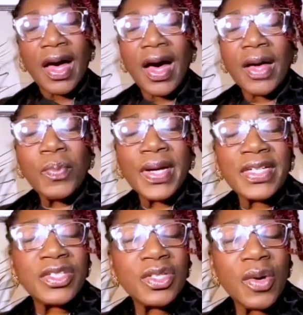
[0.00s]
I wanted
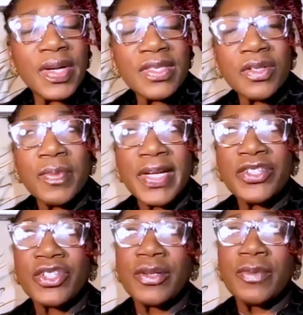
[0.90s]
to know, as you
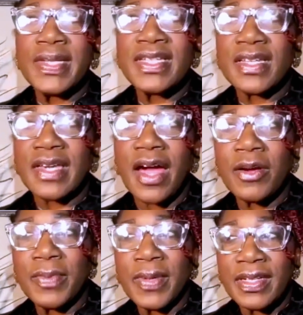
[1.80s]
mentioned, meeting
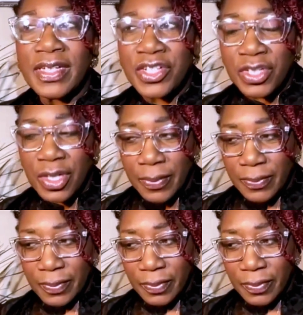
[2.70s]
Caribbean literature,